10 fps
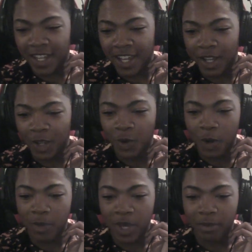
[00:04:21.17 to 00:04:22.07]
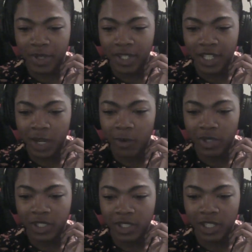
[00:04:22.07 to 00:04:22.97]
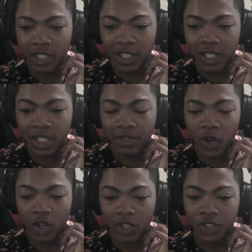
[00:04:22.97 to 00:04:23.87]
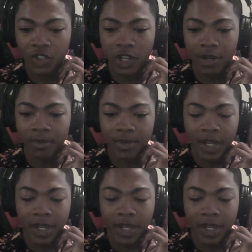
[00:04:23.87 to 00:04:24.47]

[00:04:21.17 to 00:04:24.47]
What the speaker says: I ain't going back, but he got released to the care of a heartless trap.